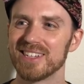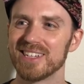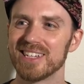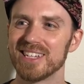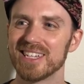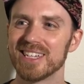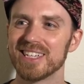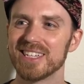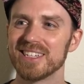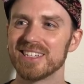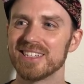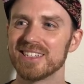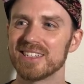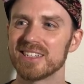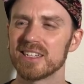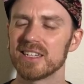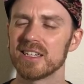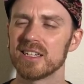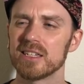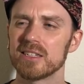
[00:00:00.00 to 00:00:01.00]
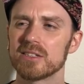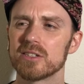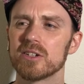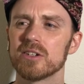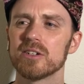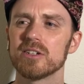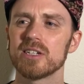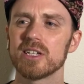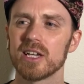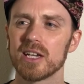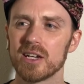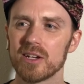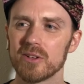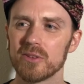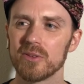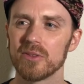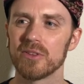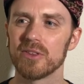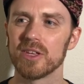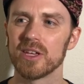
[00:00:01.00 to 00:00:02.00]
and it turned
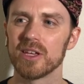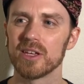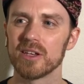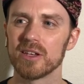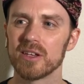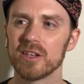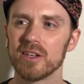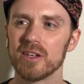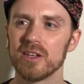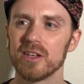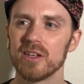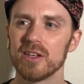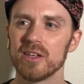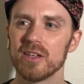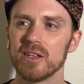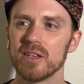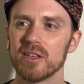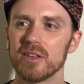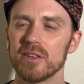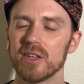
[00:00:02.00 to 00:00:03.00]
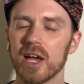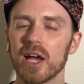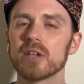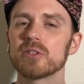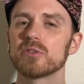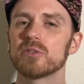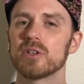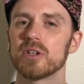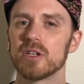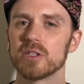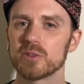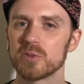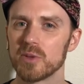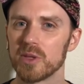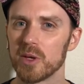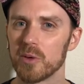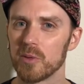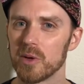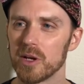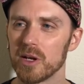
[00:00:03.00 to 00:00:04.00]
out that the astronauts, when
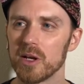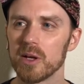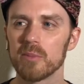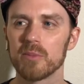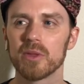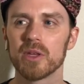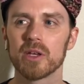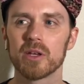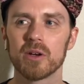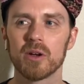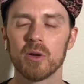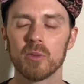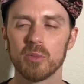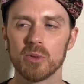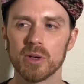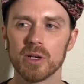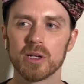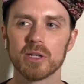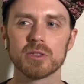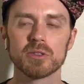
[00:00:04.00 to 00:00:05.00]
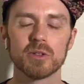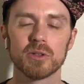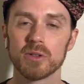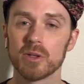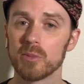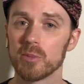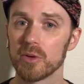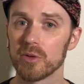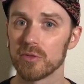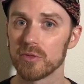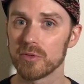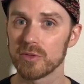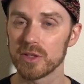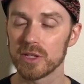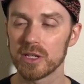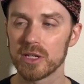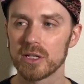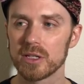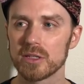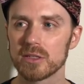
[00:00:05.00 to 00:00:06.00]
they went up, they could all bring a certain number of
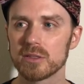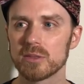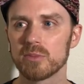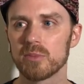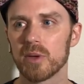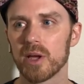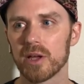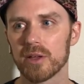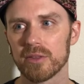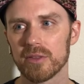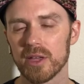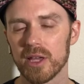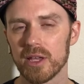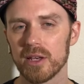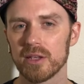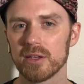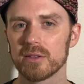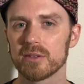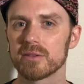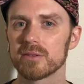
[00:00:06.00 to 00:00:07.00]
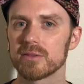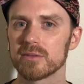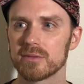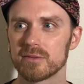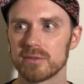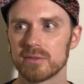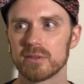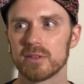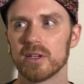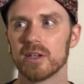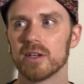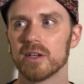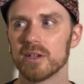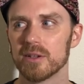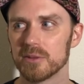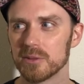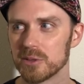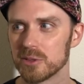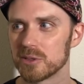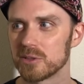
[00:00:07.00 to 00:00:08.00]
things. Back then, uh,
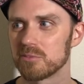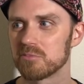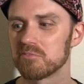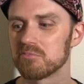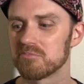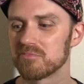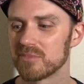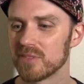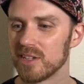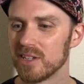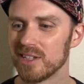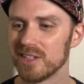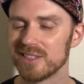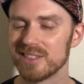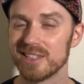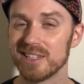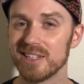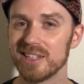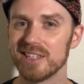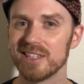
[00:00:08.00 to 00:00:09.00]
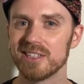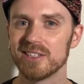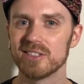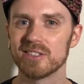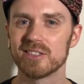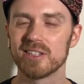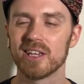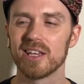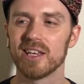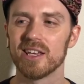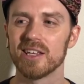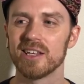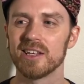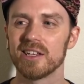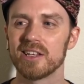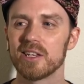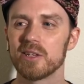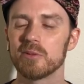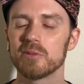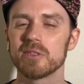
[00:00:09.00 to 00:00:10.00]
it was CDs, and
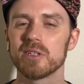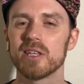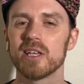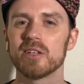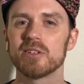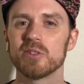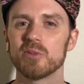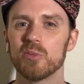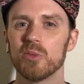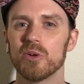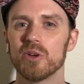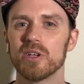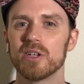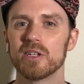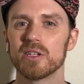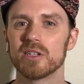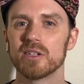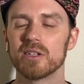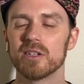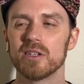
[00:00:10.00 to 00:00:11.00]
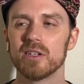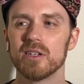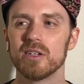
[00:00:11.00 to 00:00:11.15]
he was allowed to bring